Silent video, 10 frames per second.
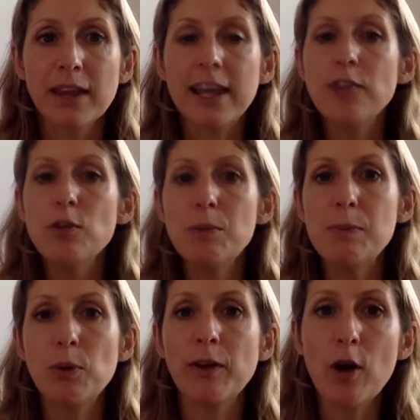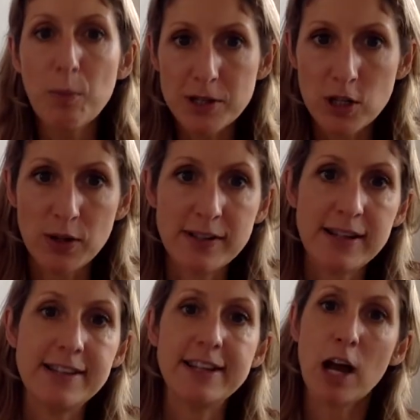giving people the
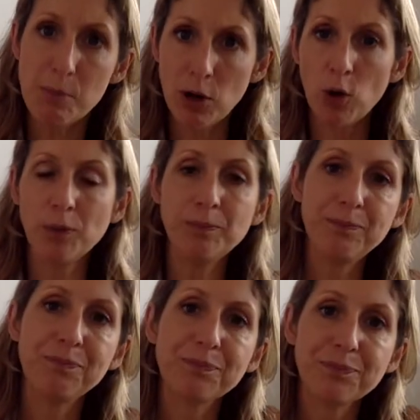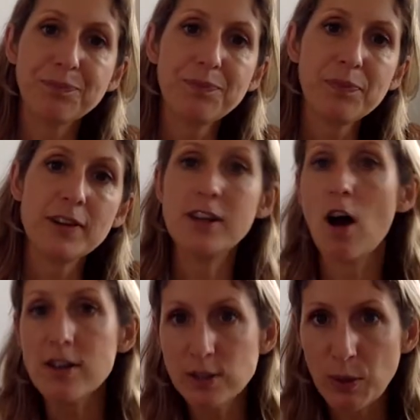opportunity to come along, to
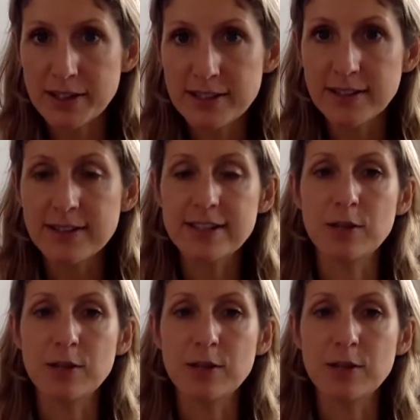ask questions, to